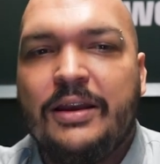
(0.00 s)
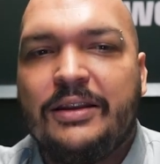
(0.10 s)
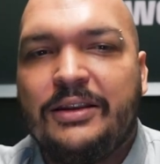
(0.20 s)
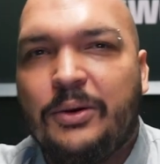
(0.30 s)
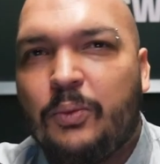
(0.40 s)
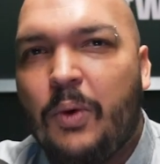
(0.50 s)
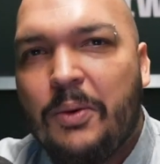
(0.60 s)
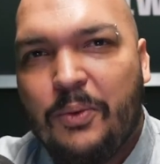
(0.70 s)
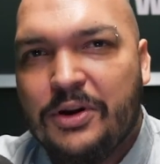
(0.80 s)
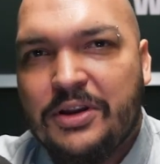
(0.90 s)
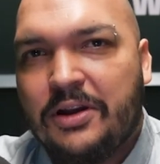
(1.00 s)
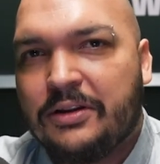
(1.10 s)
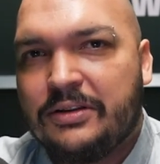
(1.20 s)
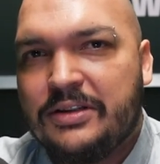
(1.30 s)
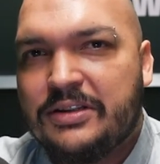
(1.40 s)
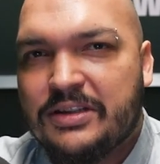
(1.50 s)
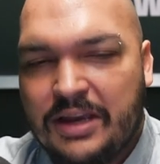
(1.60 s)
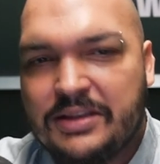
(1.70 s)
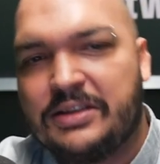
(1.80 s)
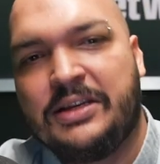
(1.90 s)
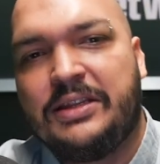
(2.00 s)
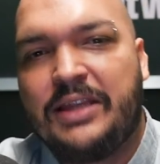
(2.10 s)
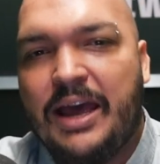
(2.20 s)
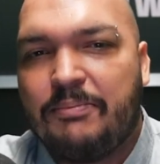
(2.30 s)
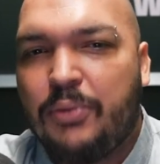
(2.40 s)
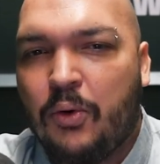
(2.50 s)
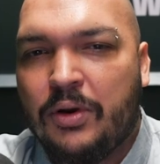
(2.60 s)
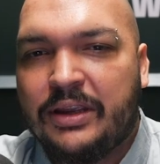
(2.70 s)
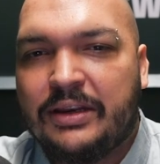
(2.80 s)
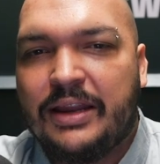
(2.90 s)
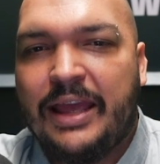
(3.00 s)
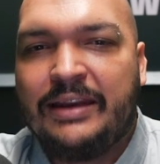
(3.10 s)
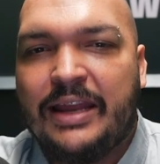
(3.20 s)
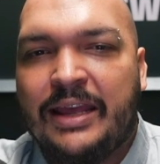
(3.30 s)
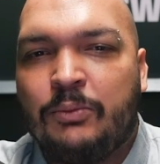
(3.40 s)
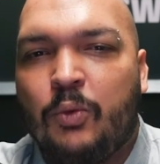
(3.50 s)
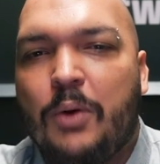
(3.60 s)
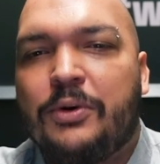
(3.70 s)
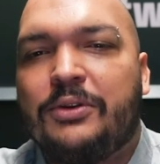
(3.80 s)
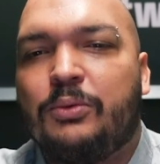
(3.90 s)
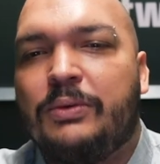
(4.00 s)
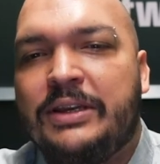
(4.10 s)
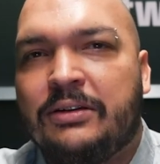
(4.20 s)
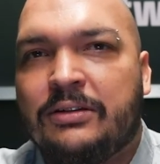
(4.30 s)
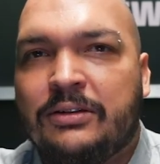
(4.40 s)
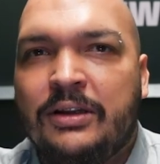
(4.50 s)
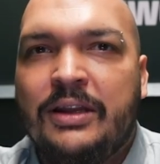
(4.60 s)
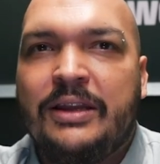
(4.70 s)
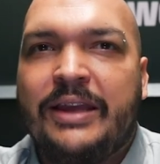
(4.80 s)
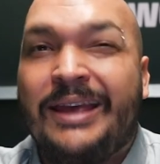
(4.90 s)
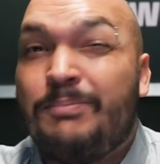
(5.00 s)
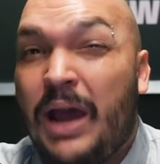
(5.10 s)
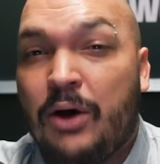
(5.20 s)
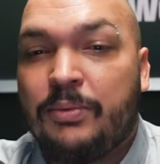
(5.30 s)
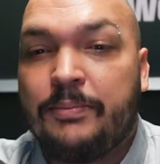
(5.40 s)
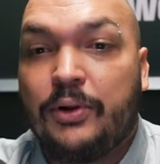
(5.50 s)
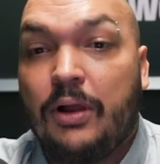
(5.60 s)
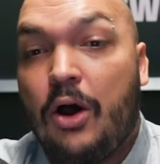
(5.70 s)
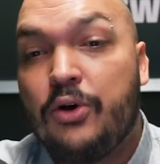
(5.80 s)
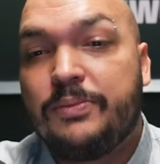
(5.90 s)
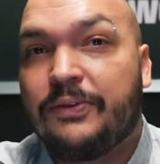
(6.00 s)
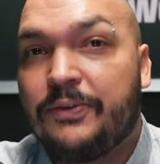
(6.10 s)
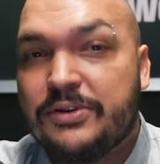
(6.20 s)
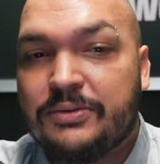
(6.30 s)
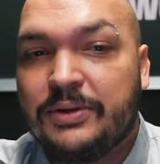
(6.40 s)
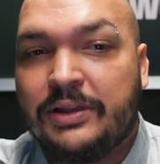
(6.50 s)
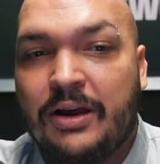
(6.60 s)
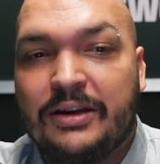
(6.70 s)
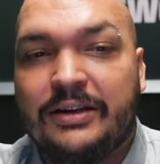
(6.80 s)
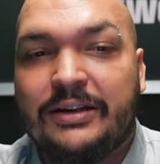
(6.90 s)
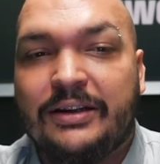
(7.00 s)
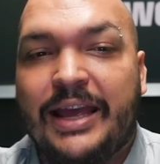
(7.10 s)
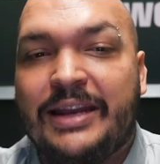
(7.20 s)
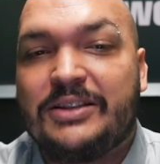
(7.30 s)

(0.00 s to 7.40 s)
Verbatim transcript: You know, what were y'all discussing at that point? And, and what were the real and palpable hopes for Sri Lanka and